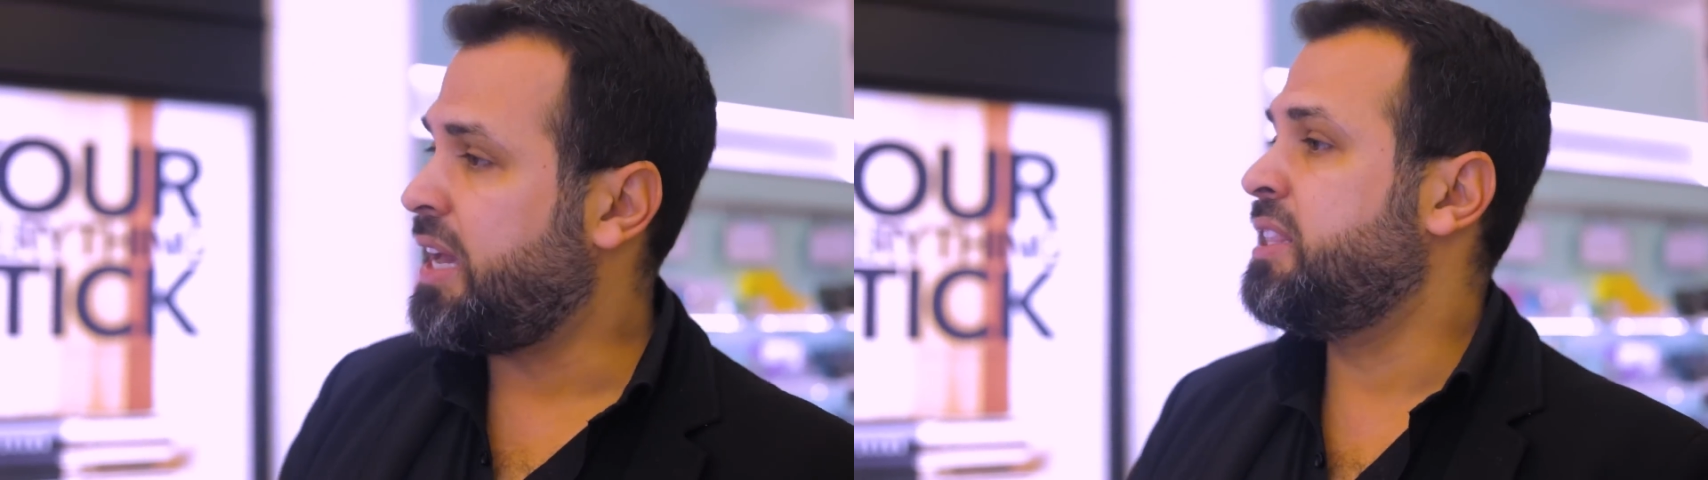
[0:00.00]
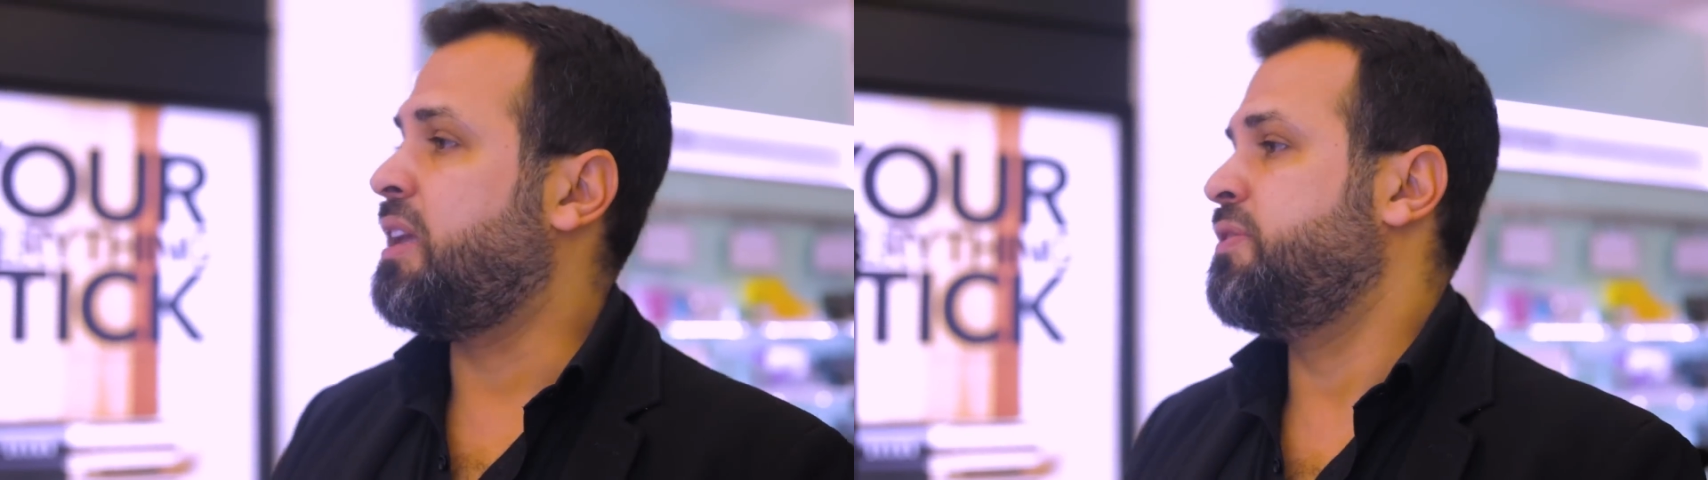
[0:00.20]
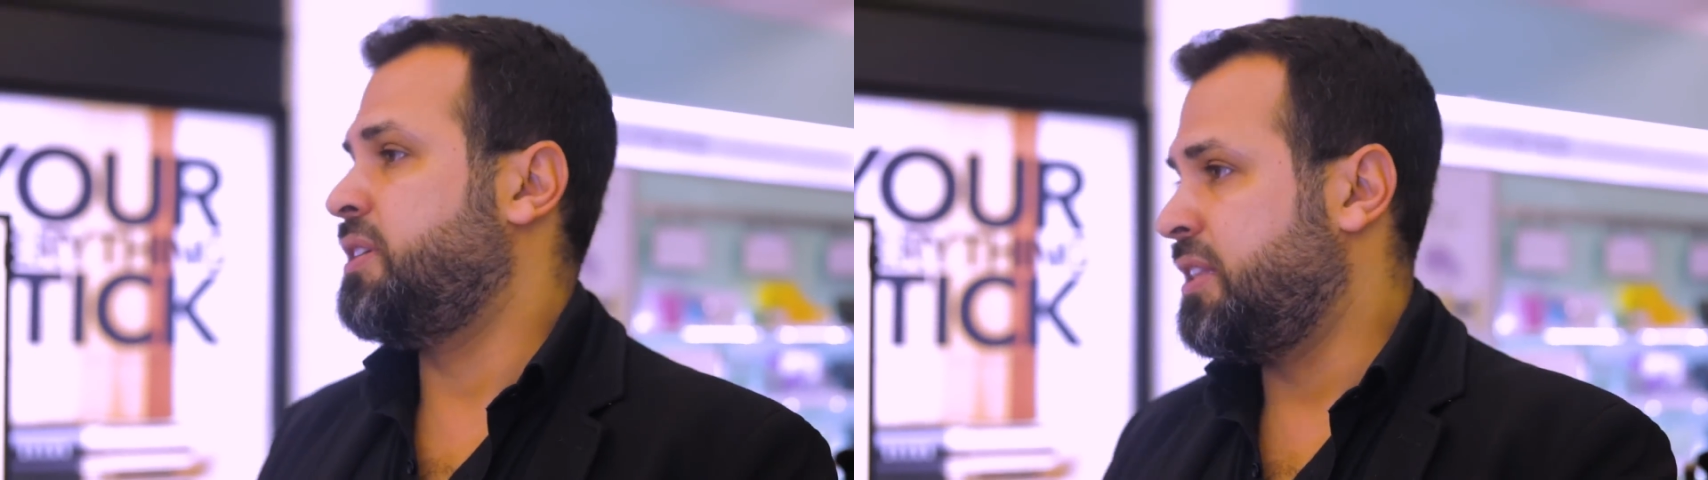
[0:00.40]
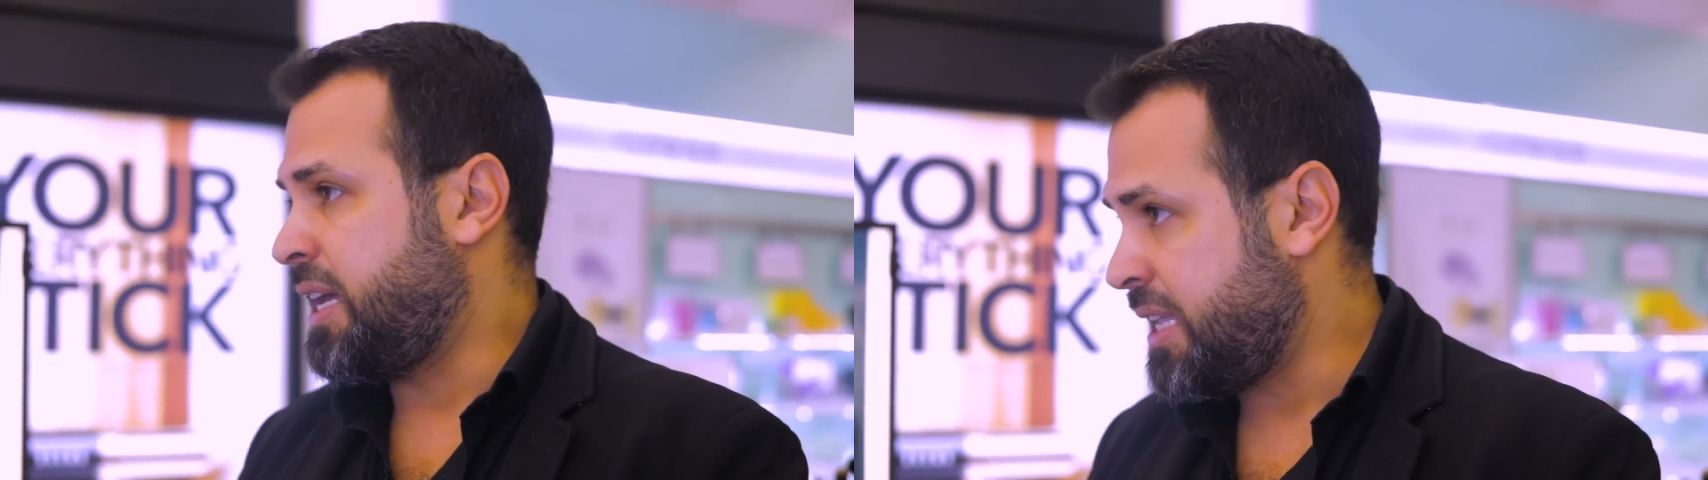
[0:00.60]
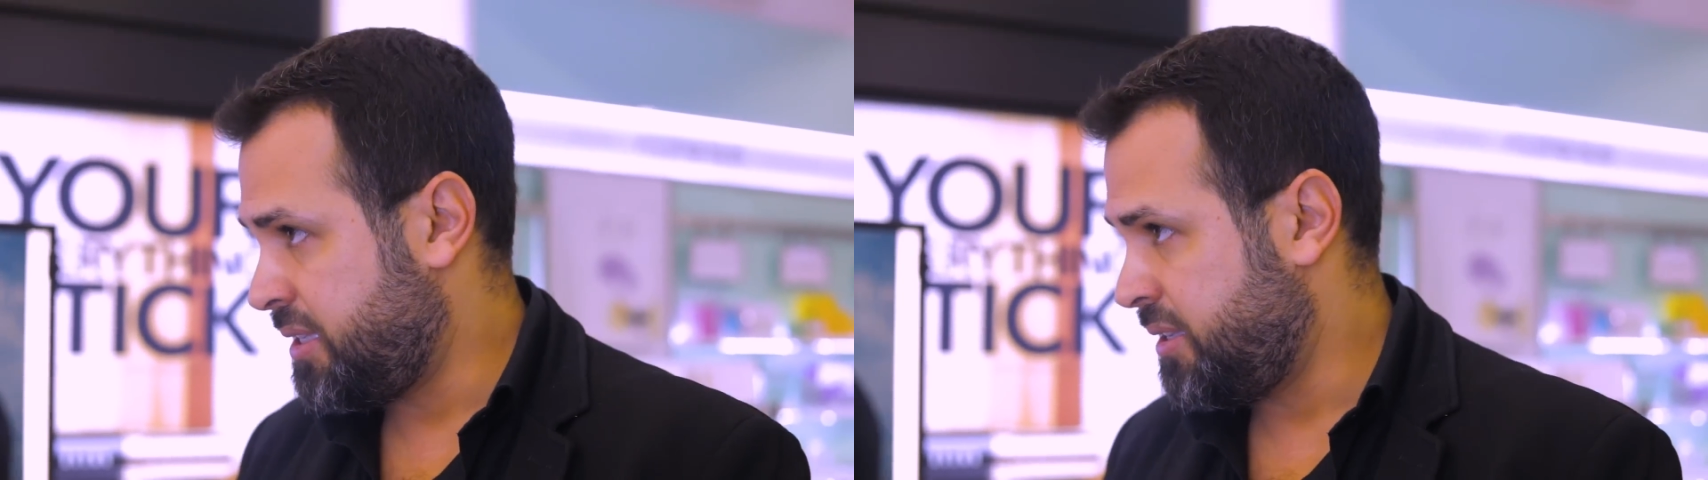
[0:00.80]
and after
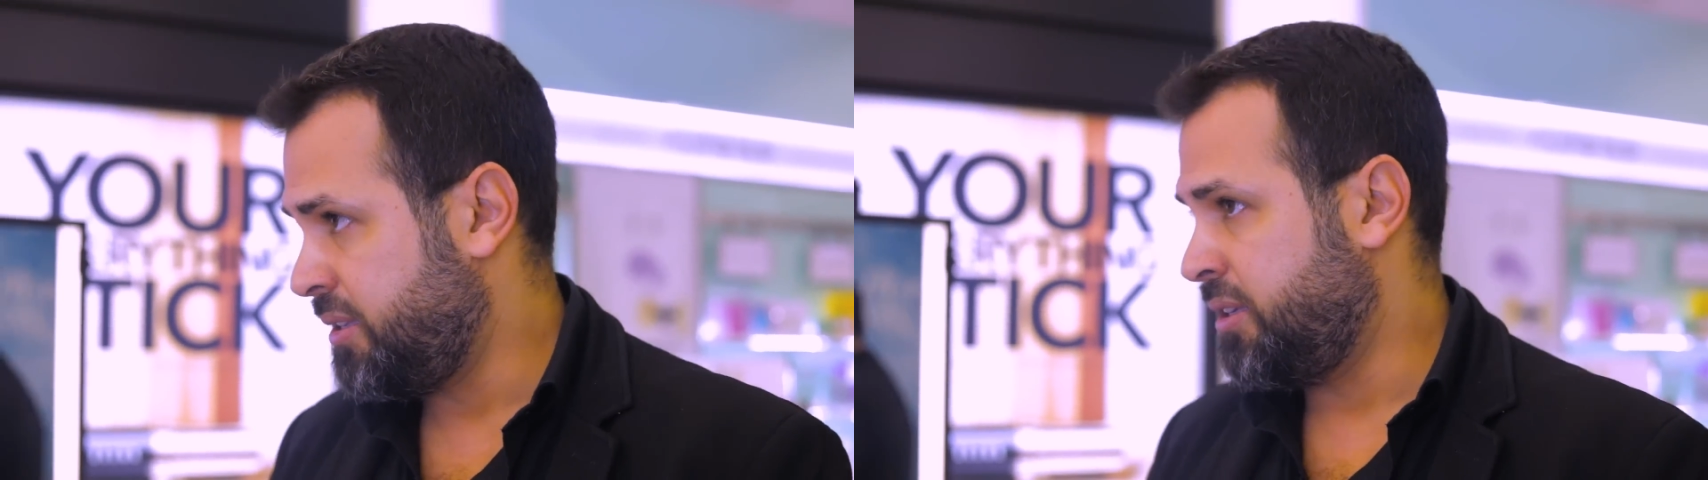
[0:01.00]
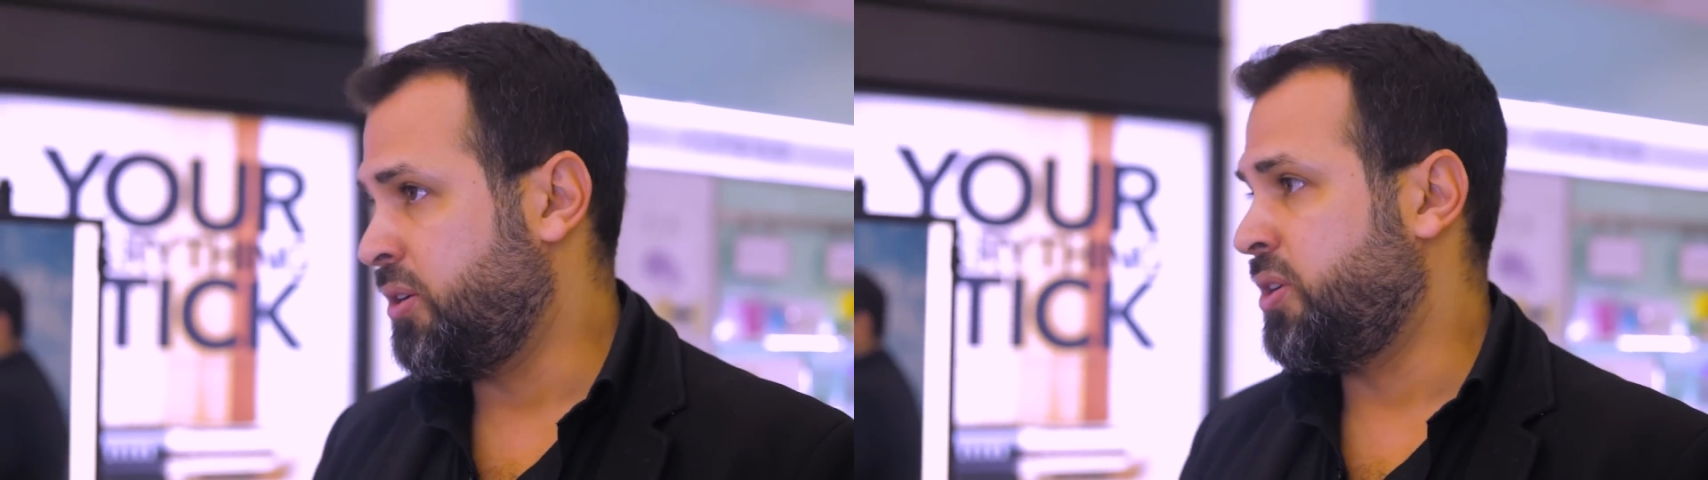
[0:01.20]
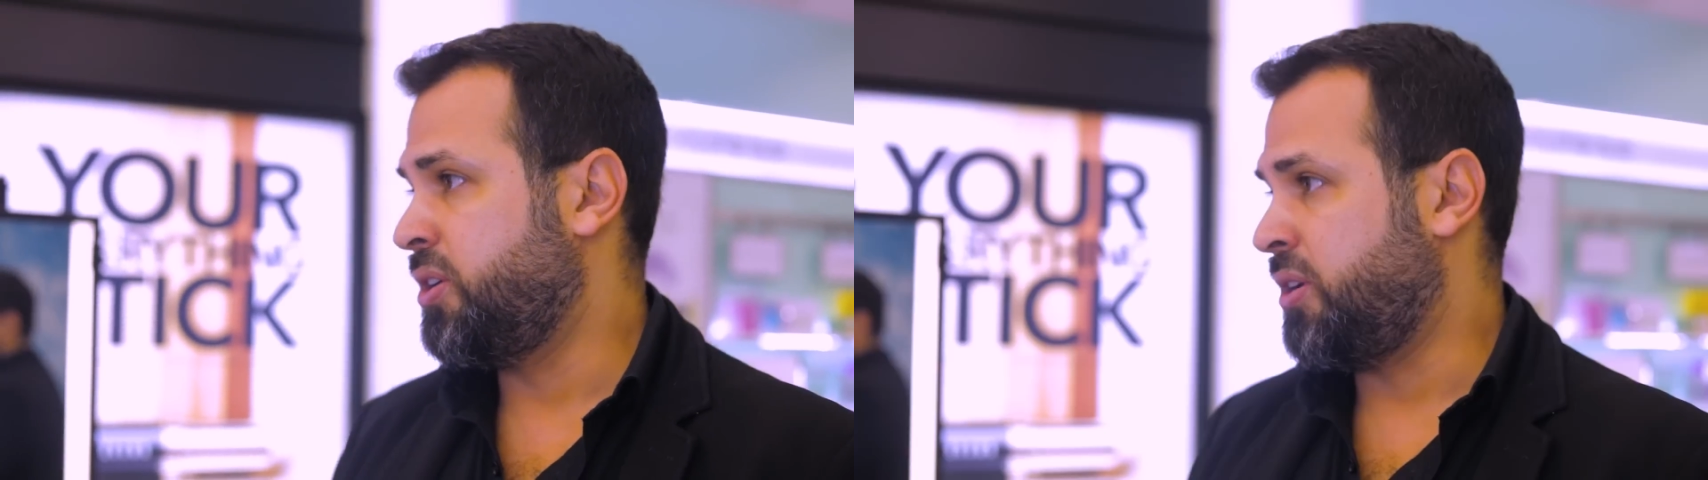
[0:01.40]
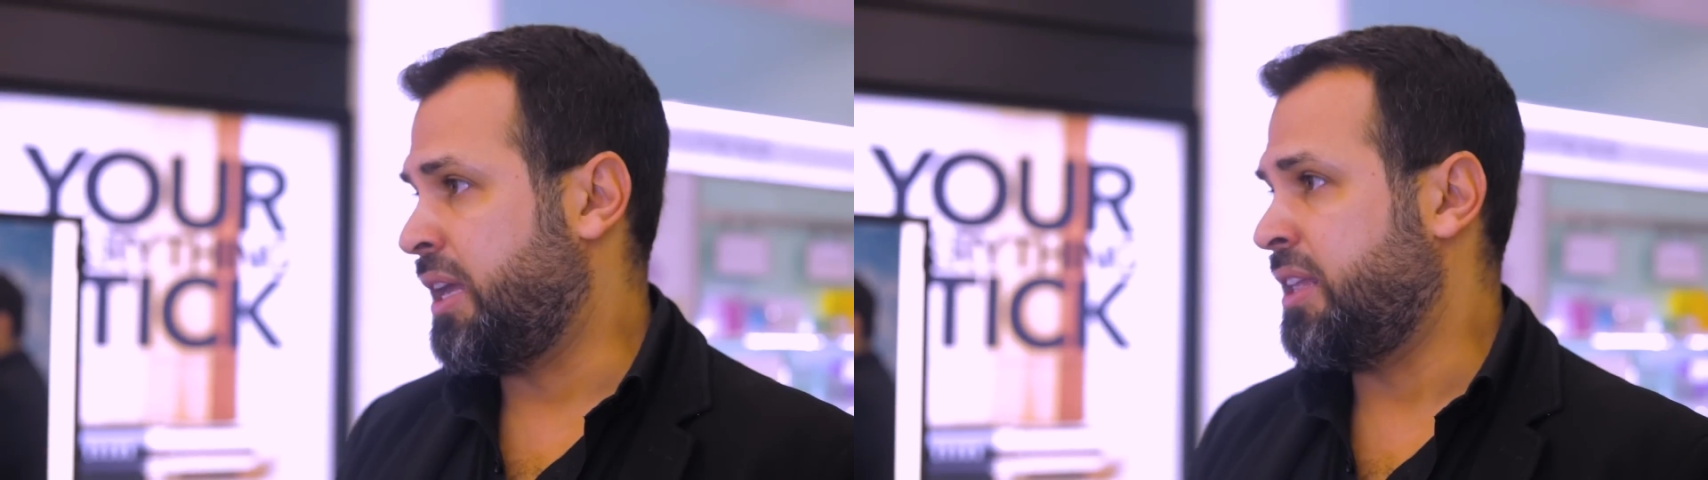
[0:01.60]
that, you're